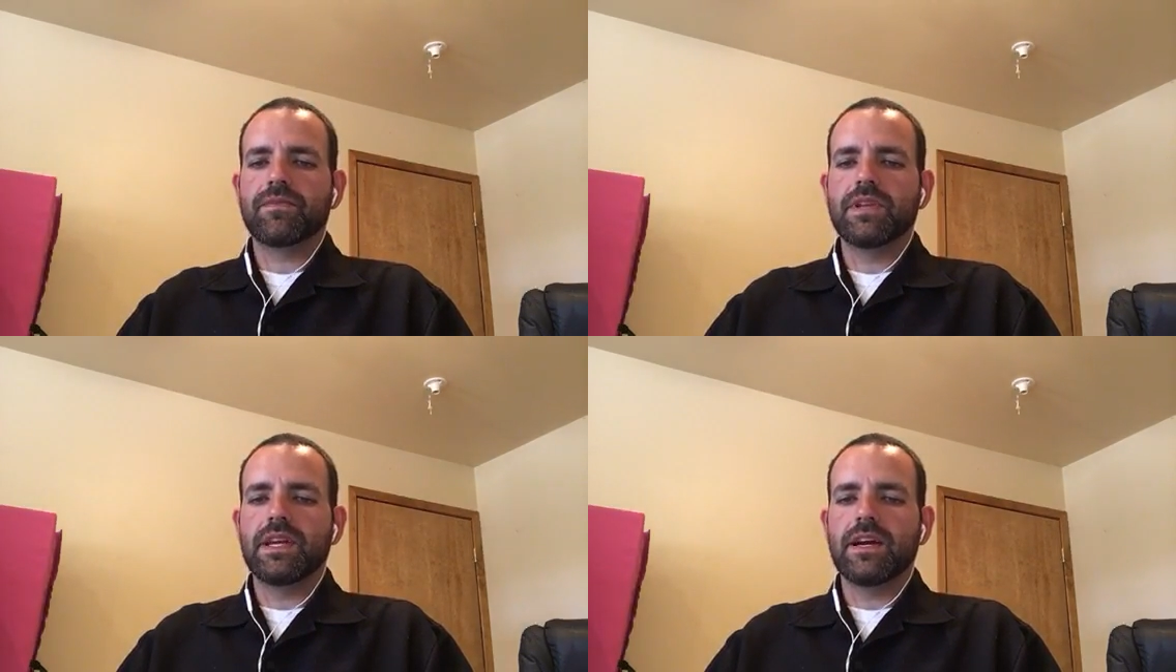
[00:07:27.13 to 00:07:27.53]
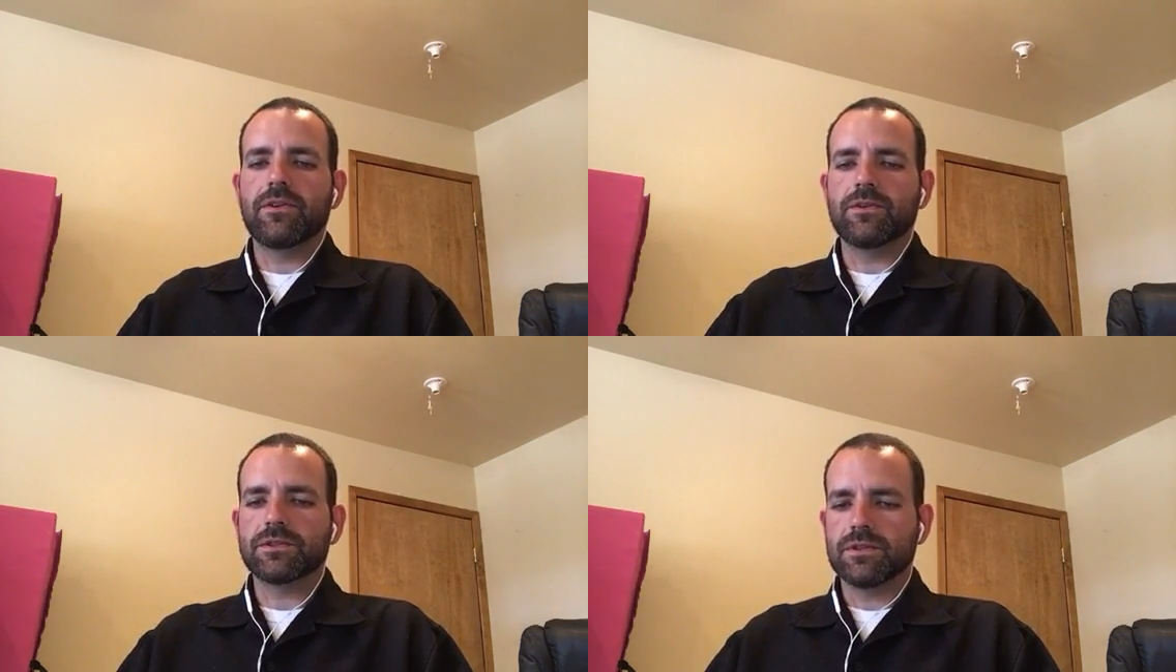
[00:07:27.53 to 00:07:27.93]
They are
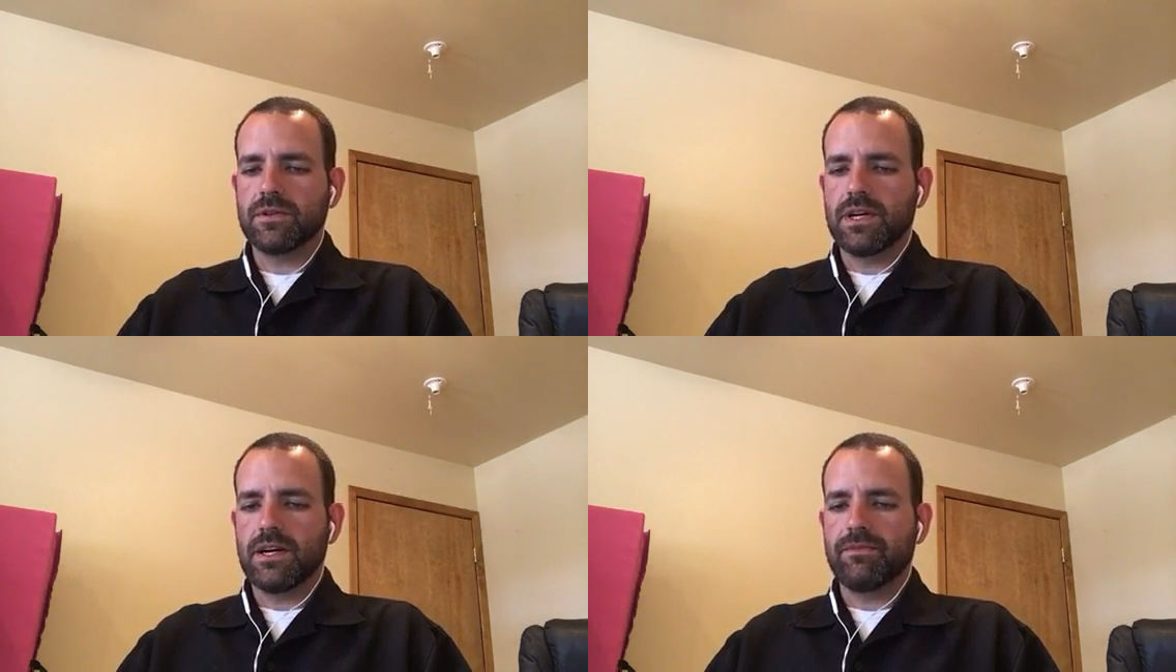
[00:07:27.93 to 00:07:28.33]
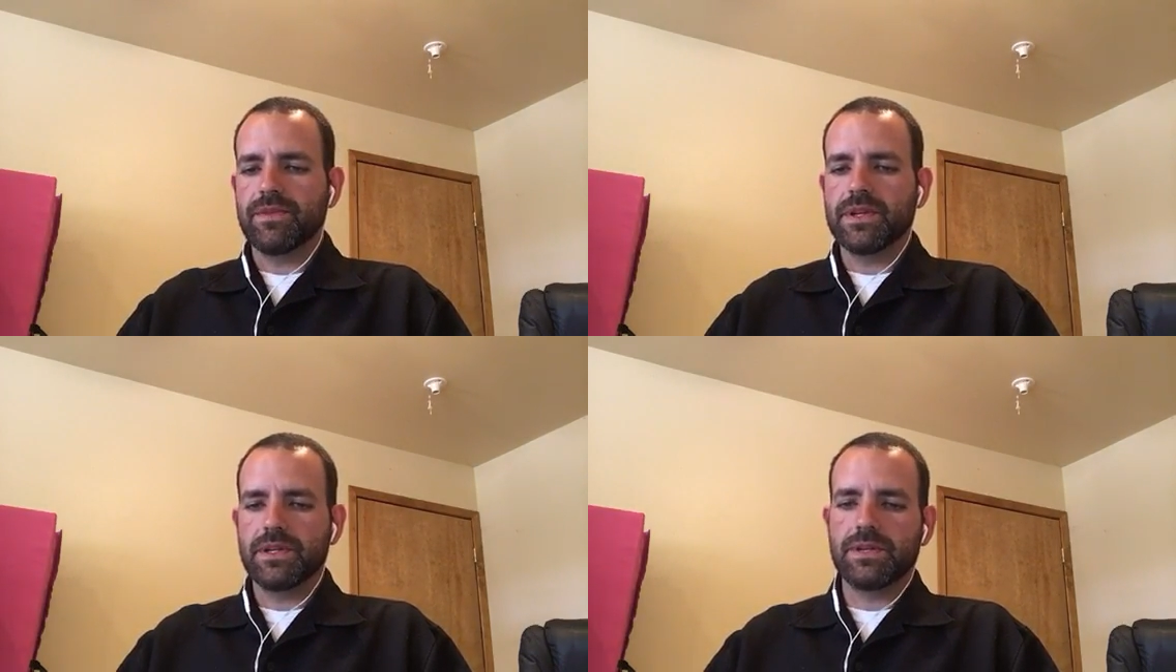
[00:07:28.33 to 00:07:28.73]
also
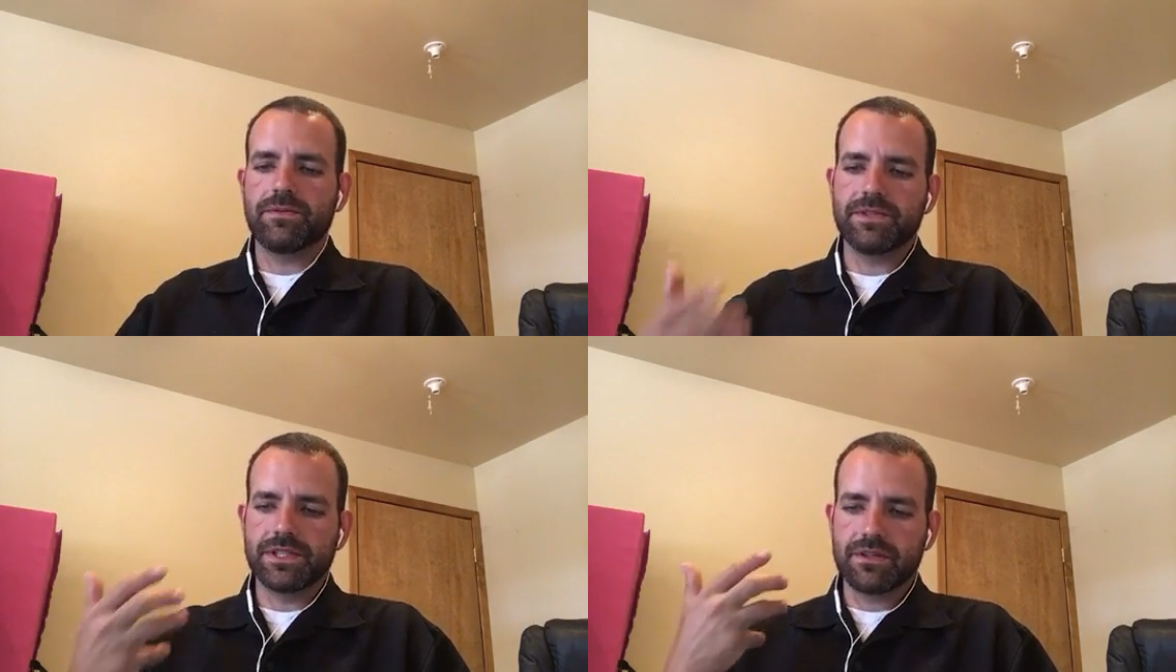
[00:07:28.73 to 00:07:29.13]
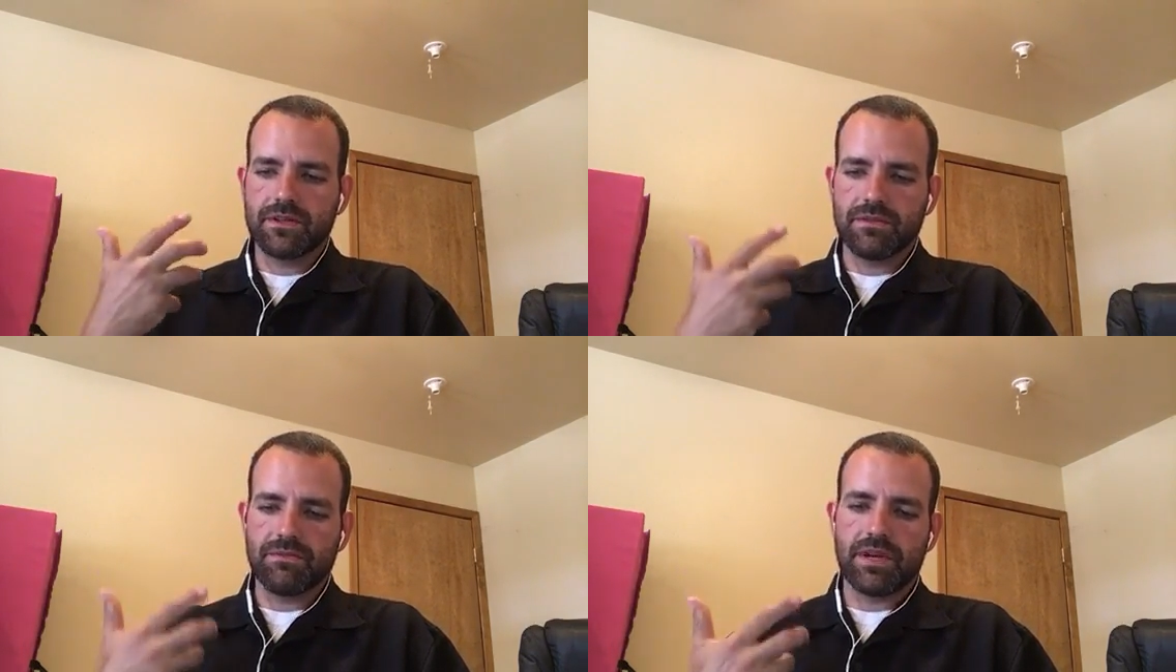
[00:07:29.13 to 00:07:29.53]
their physical
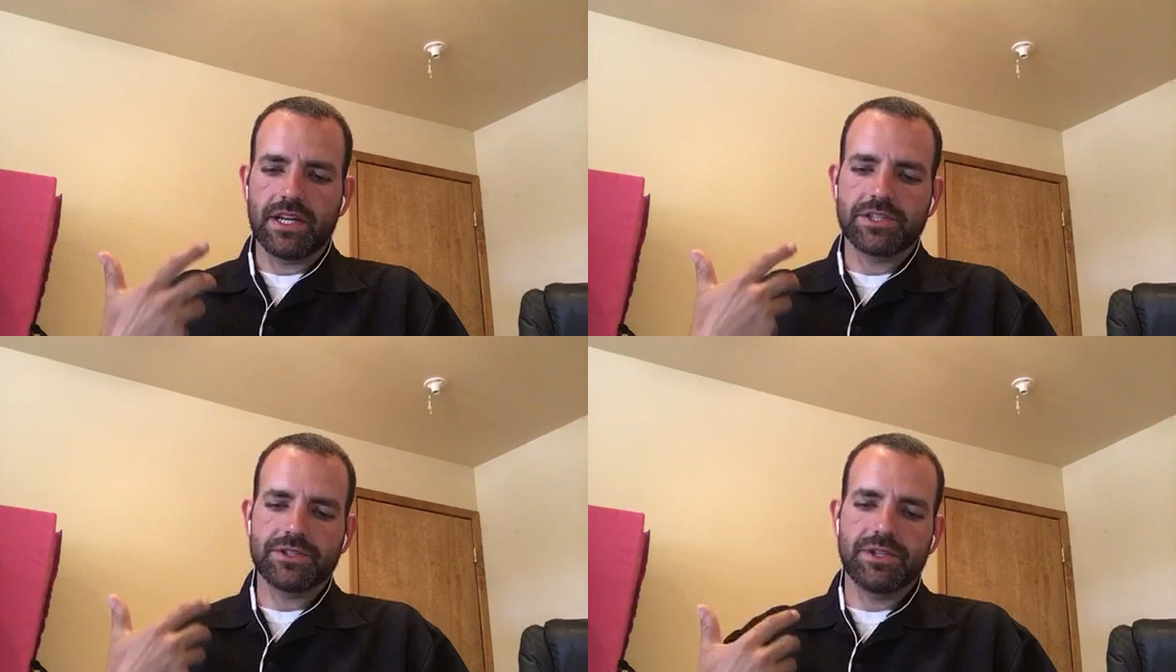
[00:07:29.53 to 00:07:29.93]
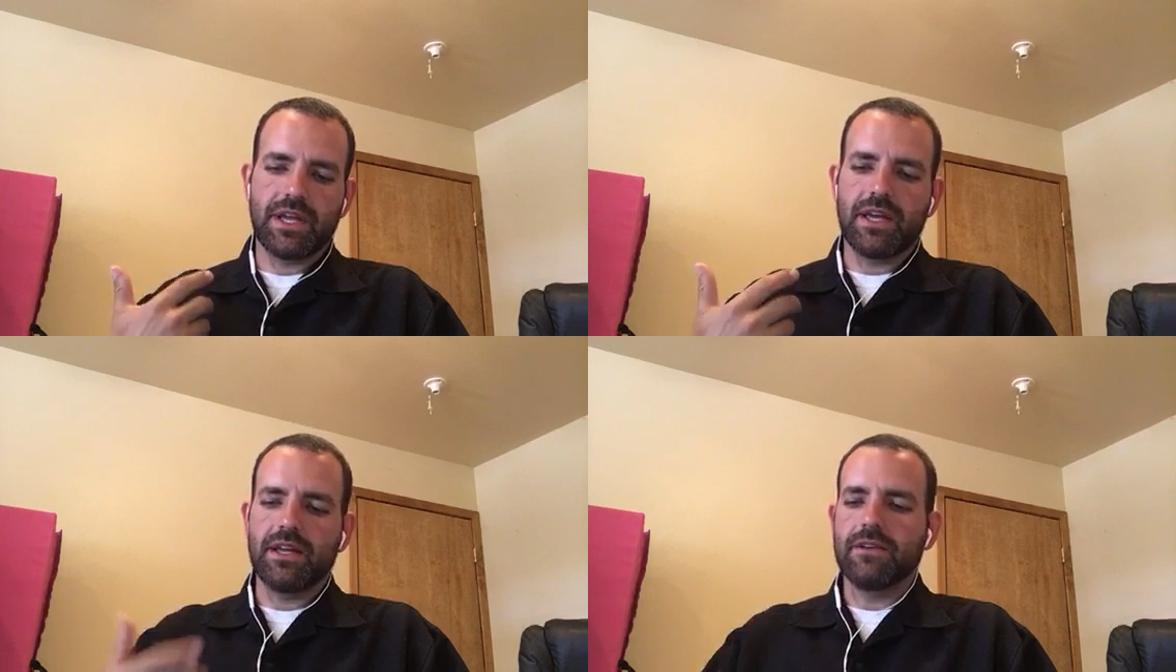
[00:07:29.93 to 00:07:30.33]
complexion
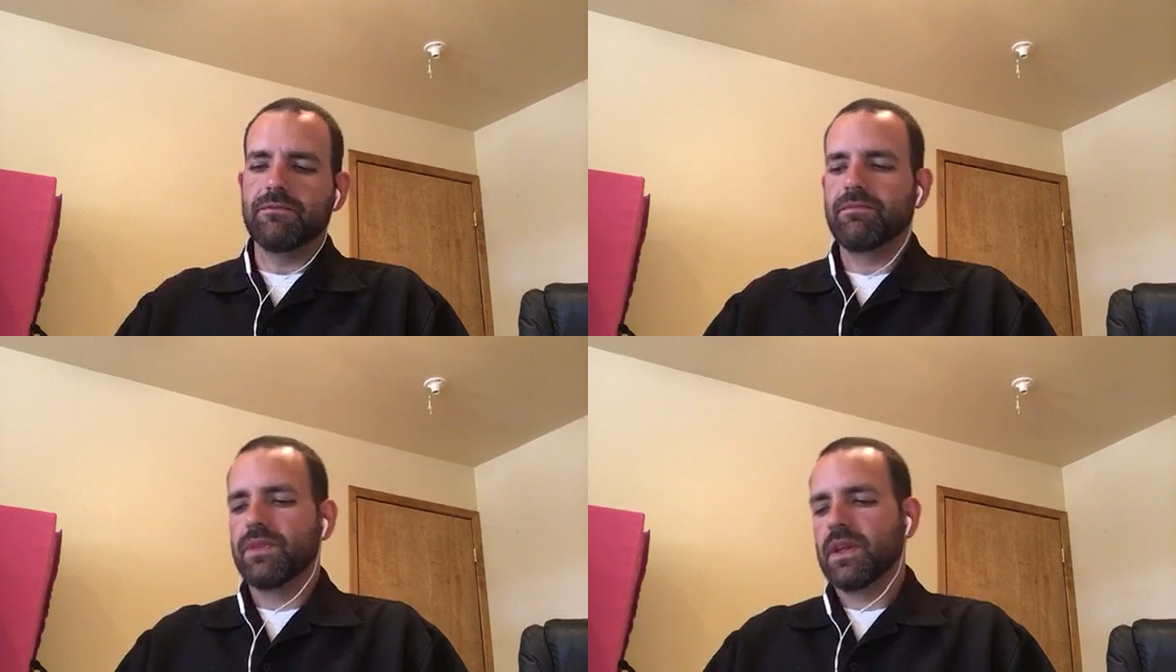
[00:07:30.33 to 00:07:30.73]
and